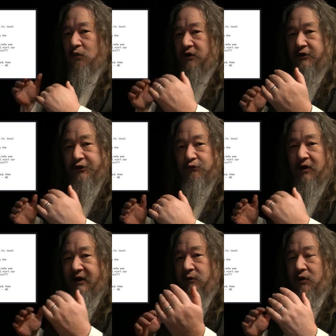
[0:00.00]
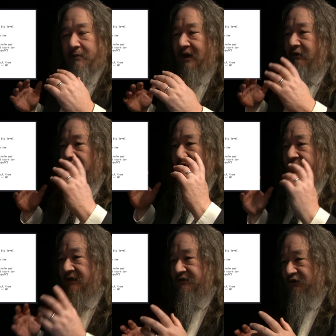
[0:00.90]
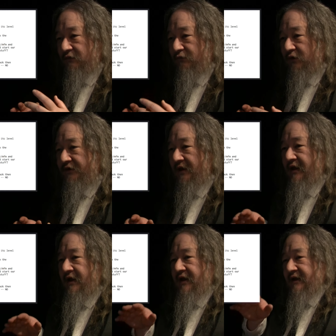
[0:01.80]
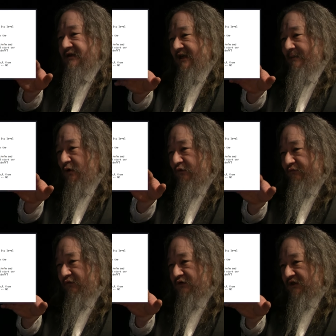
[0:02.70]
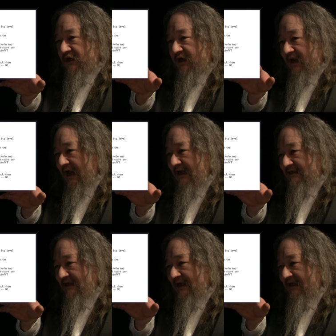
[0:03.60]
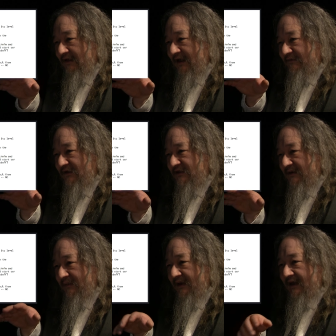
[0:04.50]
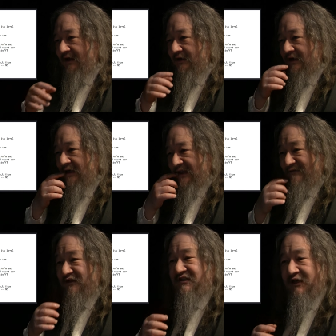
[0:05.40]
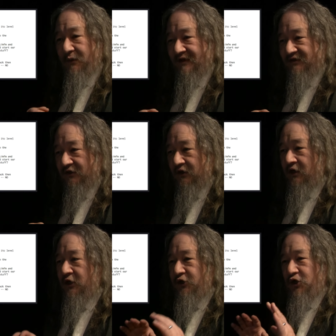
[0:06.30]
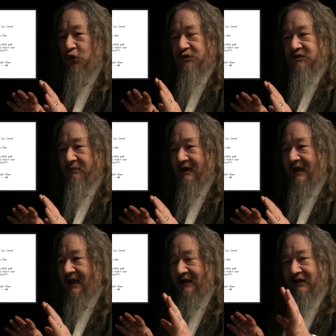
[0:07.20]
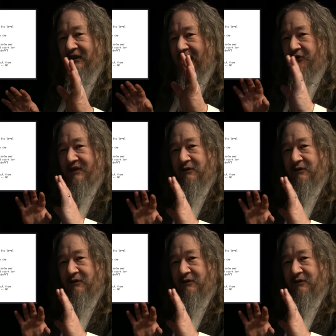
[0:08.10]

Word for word: What are you running? What am I running? And so forth. Demo first cut on tile level simulator, uh, level sequencer, no display hacking allowed.